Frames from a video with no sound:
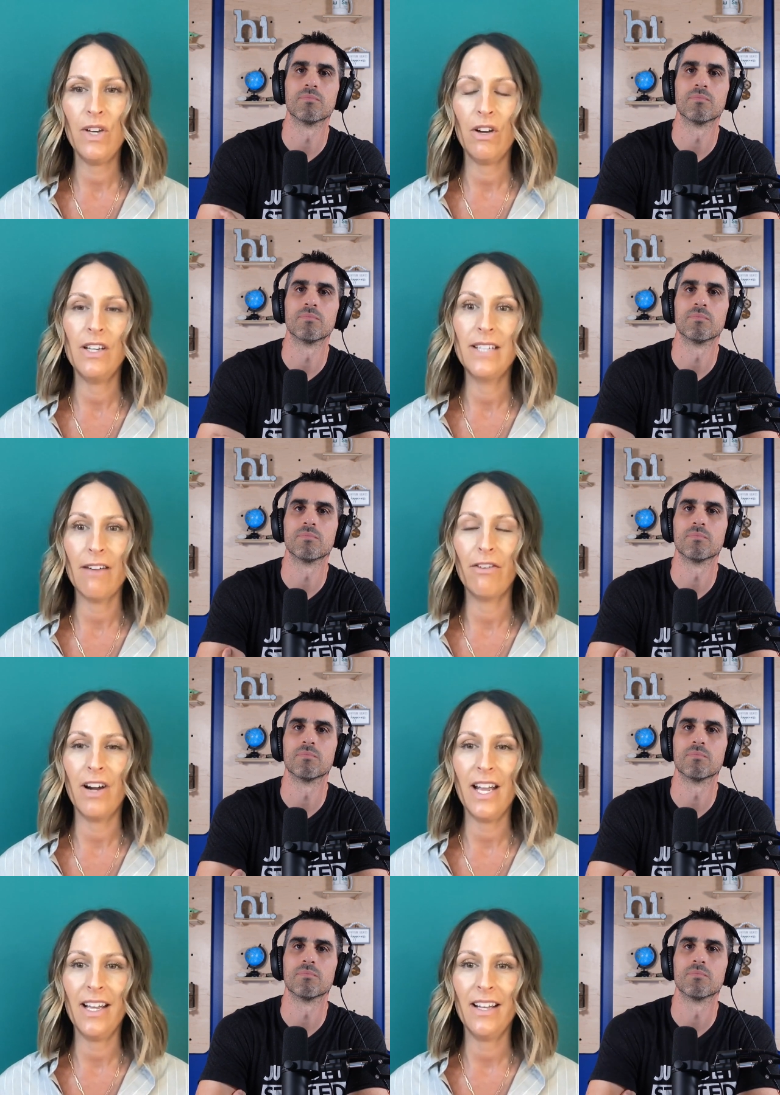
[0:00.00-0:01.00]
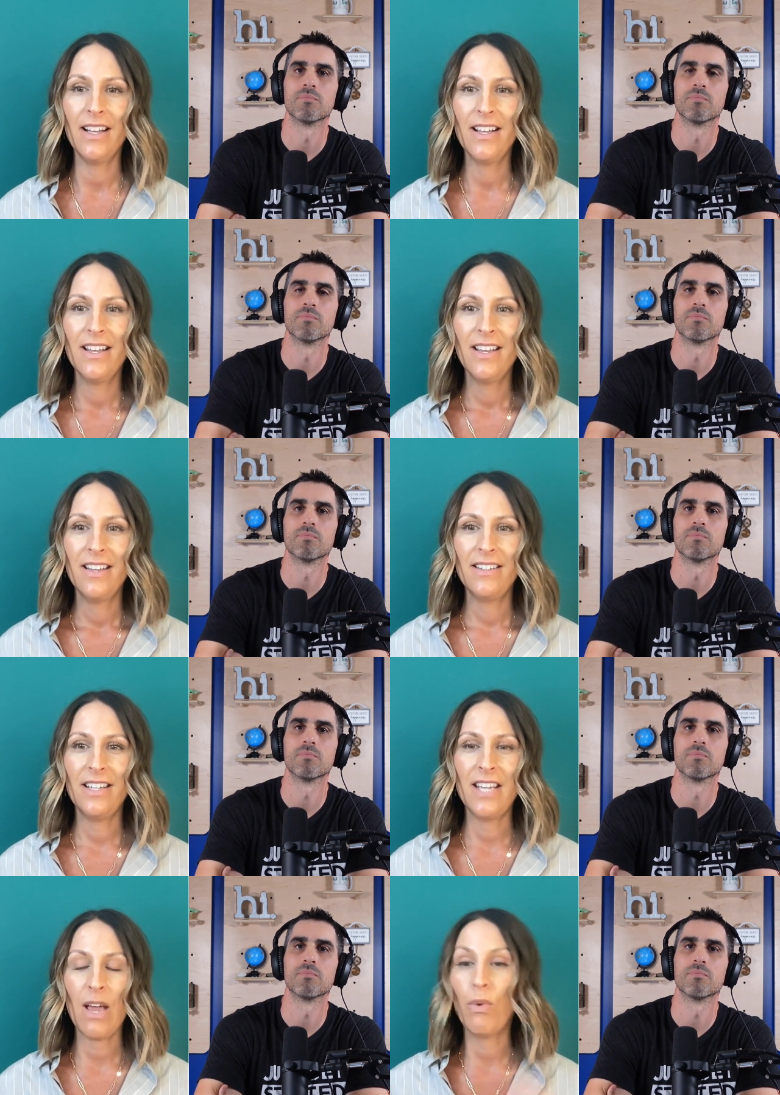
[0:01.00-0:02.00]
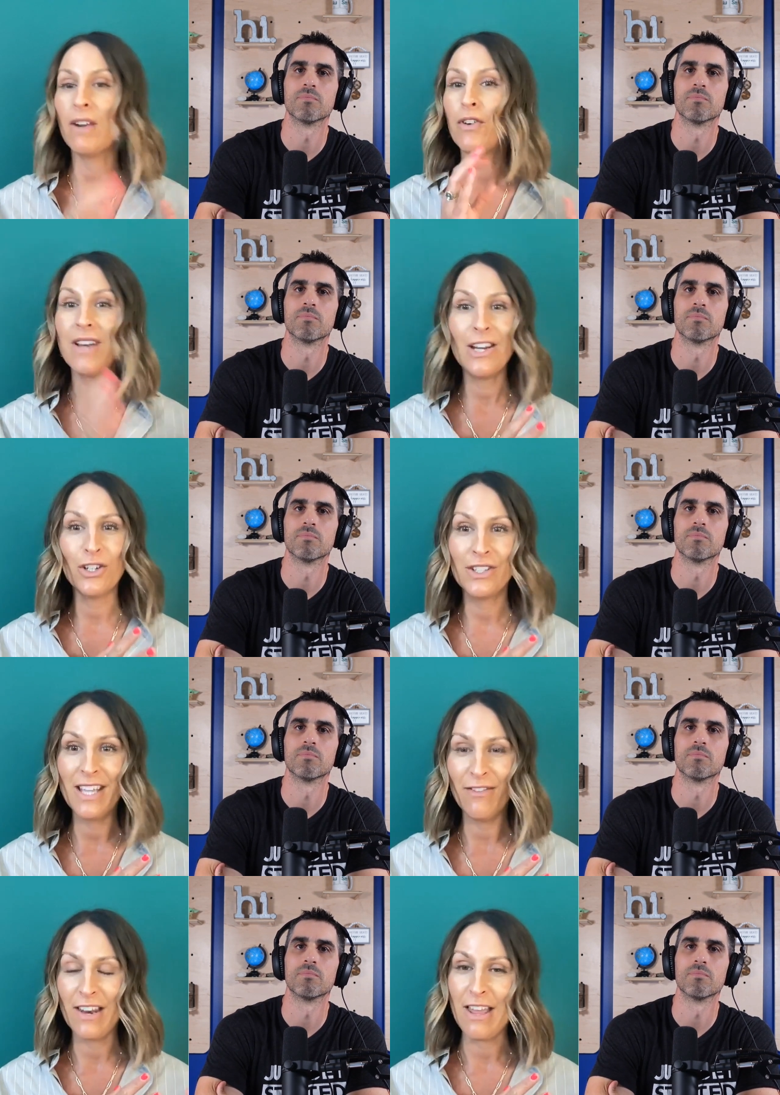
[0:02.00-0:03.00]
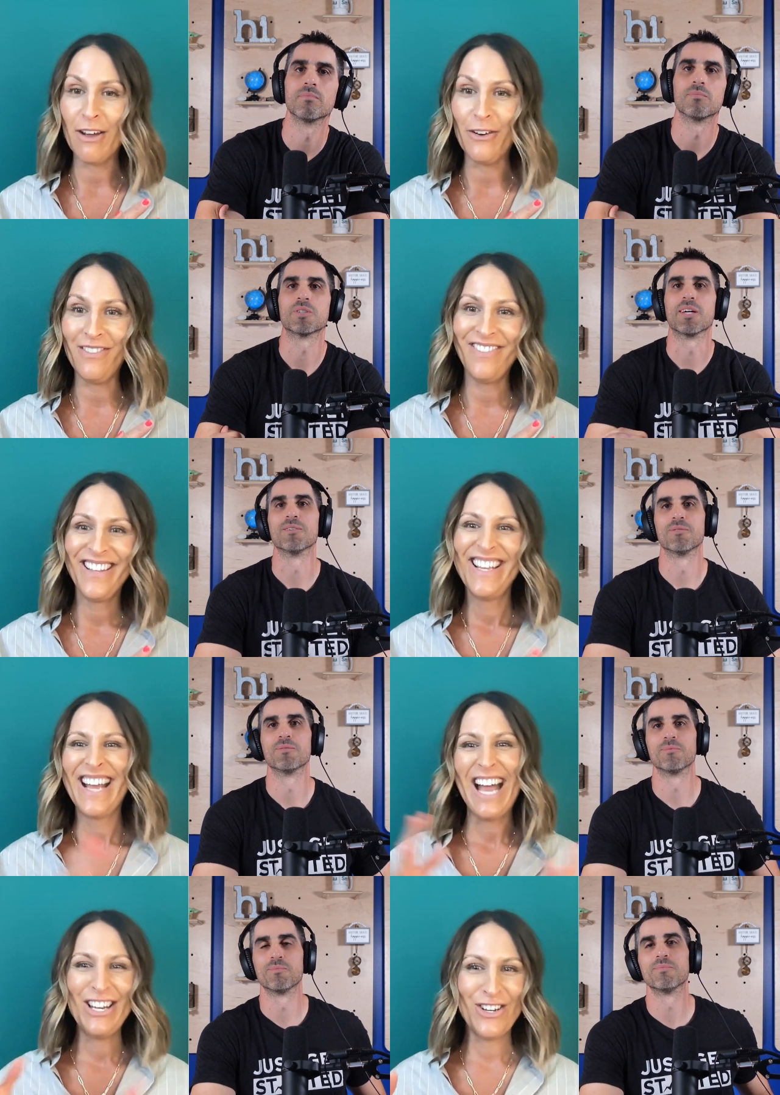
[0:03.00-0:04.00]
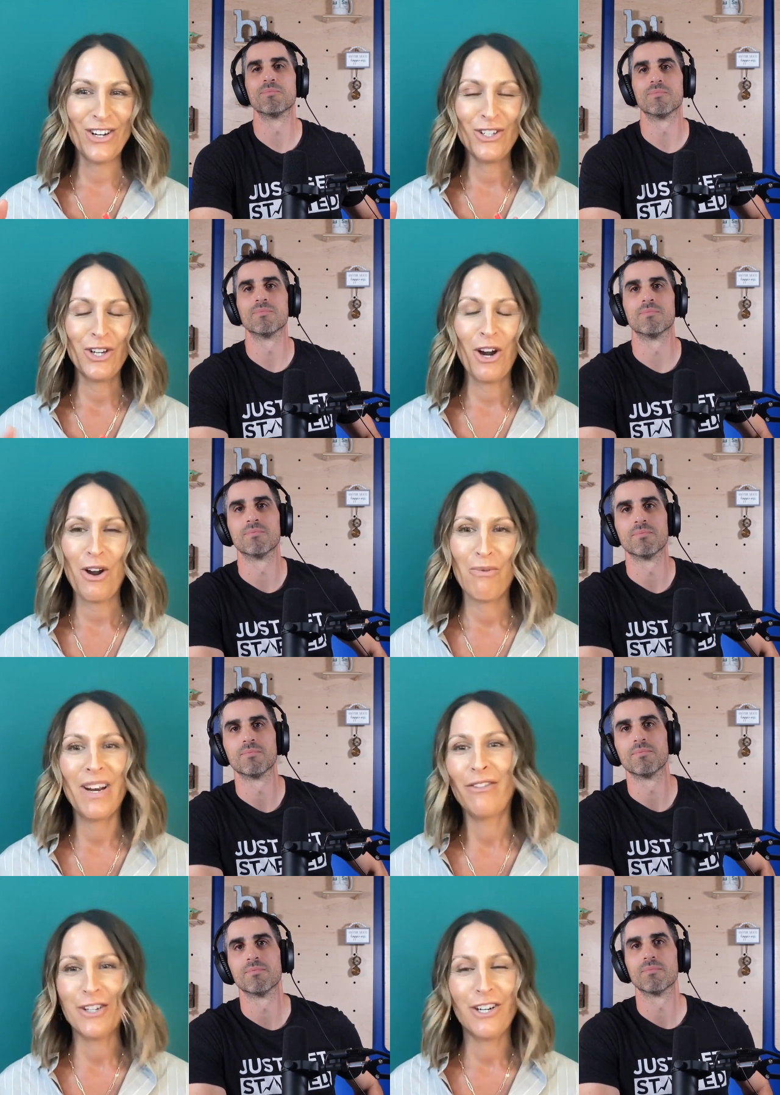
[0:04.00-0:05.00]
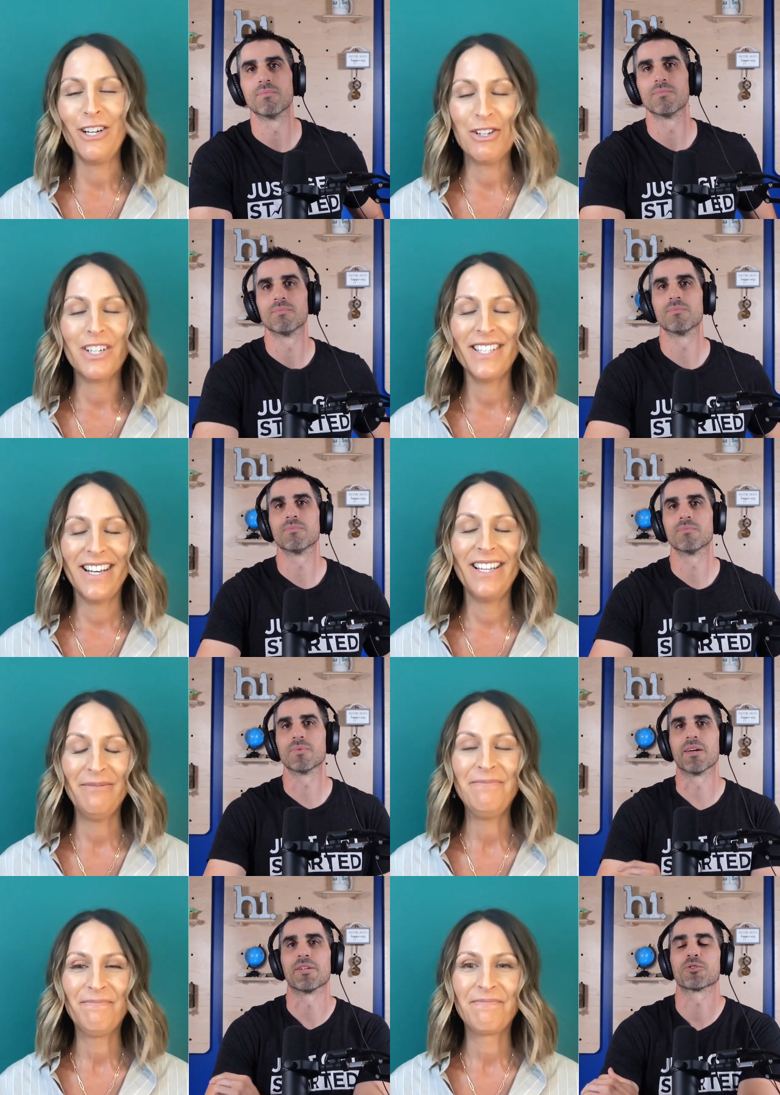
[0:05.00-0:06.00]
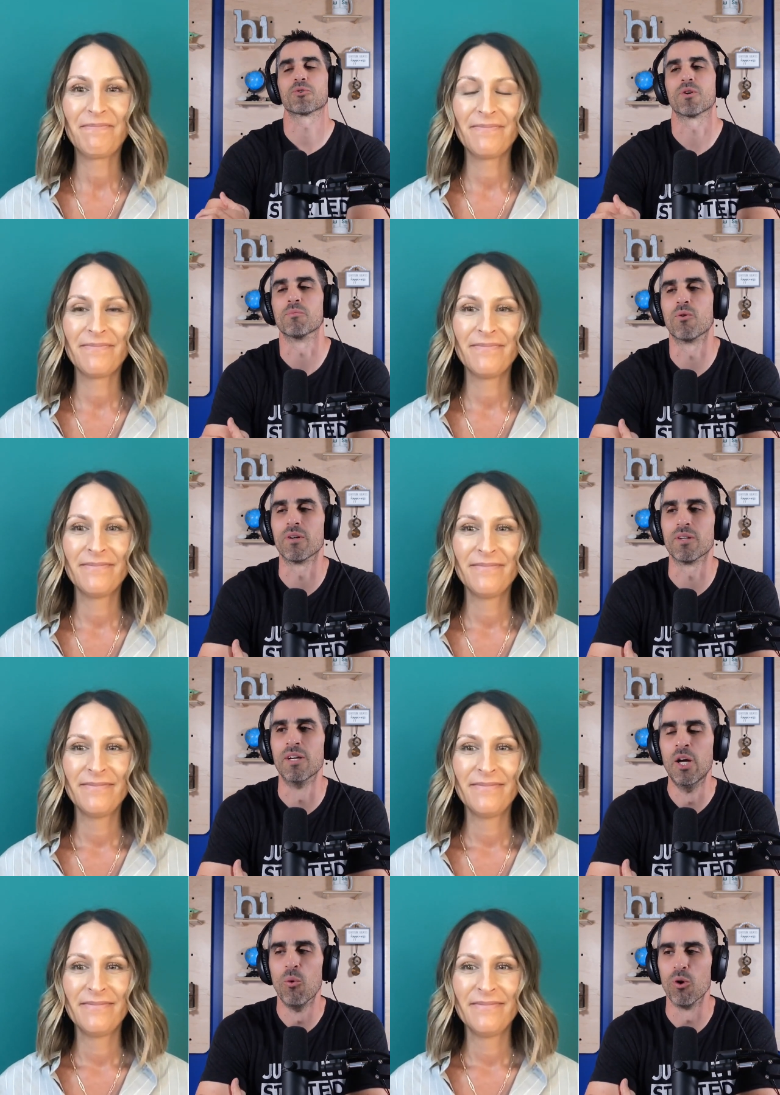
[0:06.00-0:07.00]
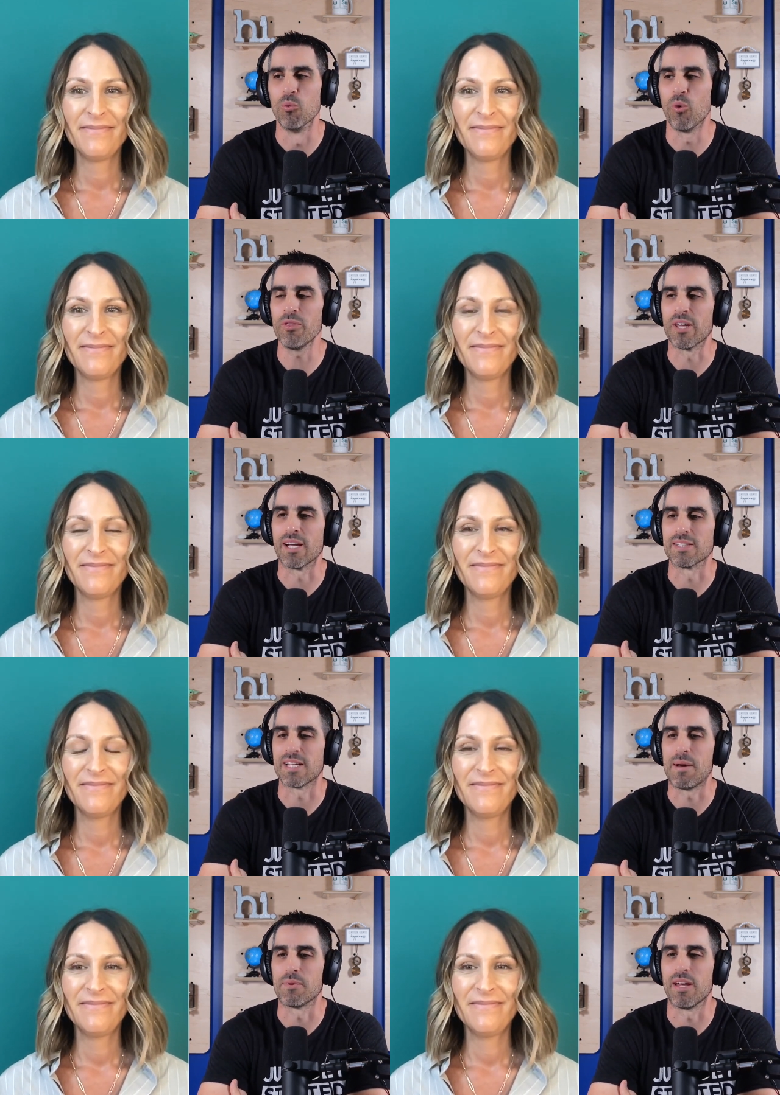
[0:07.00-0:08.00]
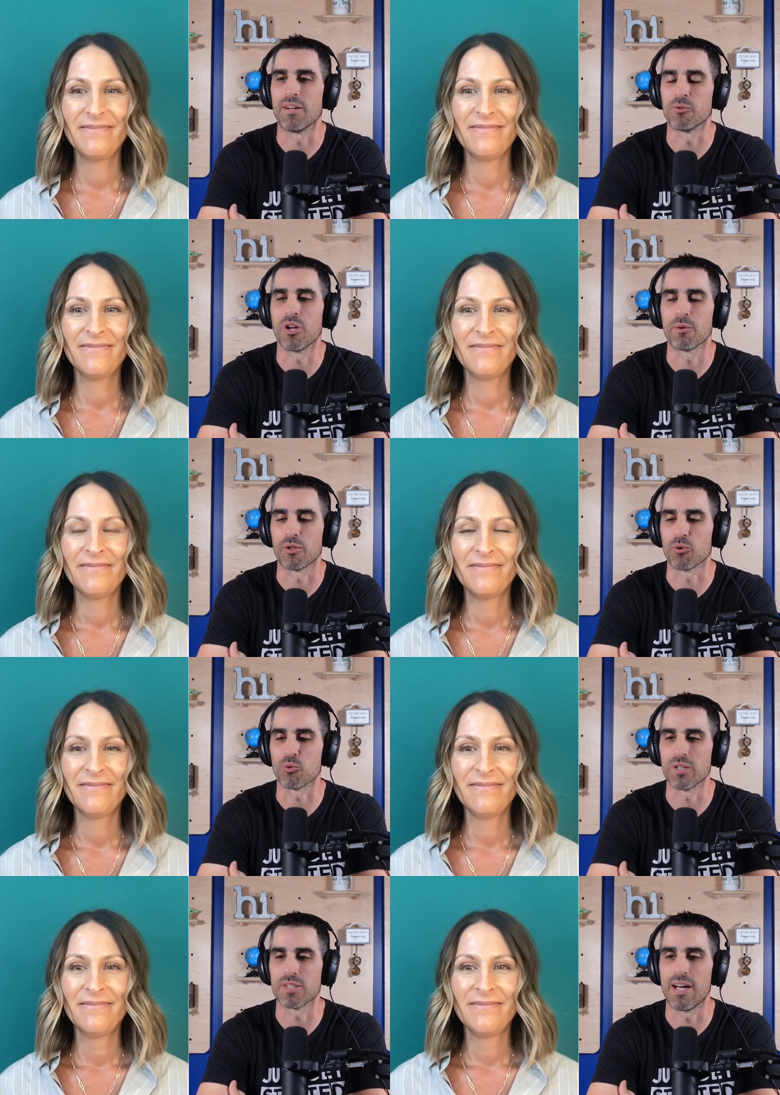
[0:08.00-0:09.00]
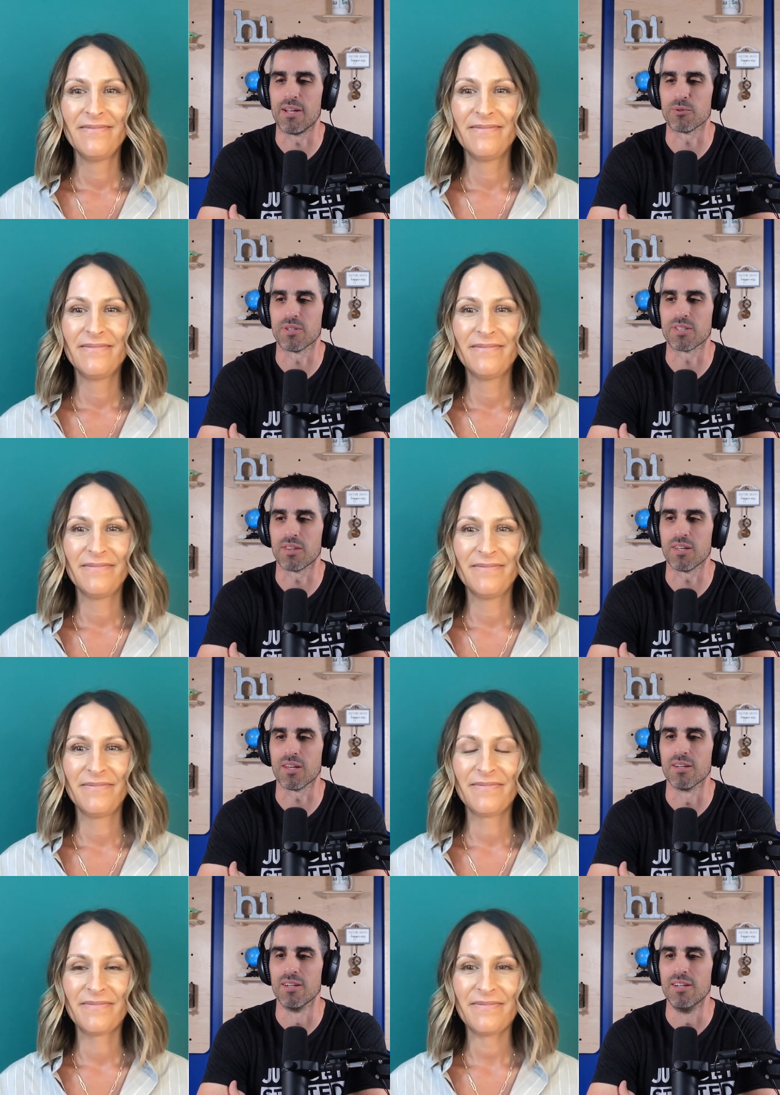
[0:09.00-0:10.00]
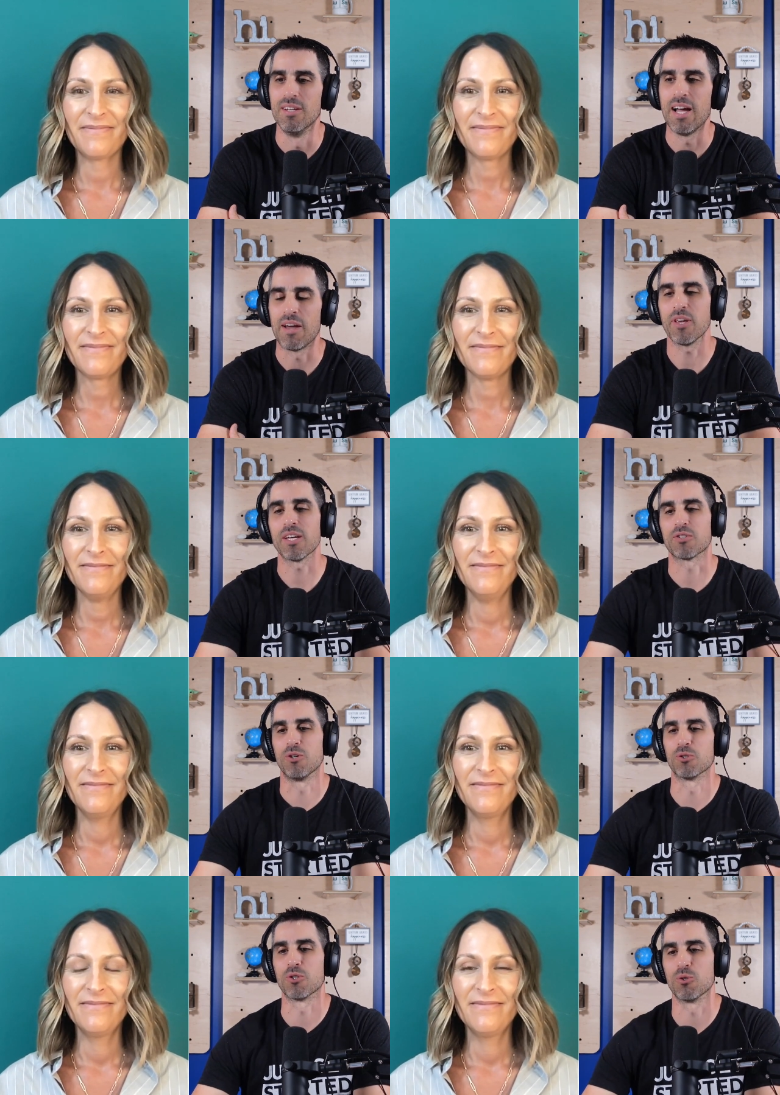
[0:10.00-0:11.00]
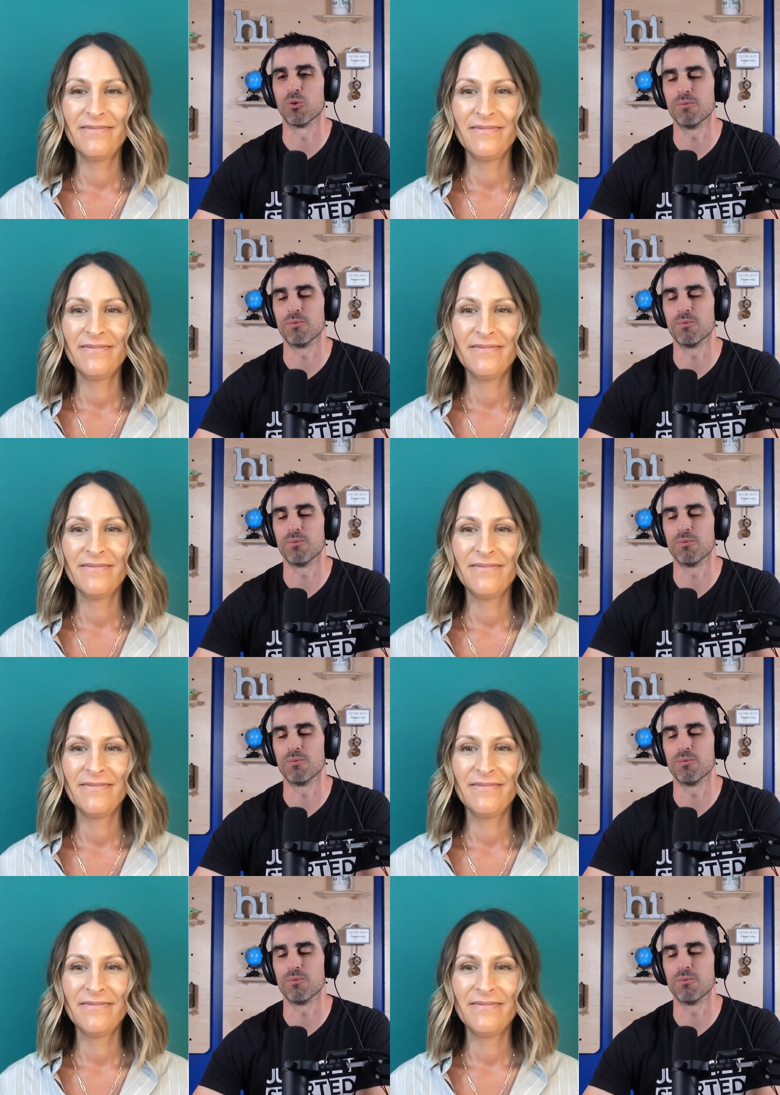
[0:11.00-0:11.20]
Speaker 1: when you're endeavoring to take whatever nature is given you yeah. and nurture whatever you're interested yeah, in. Yeah,
Speaker 2: that's a great point. Well, and one thing on top of that, if you talk about the risk tolerance, I think I think it's also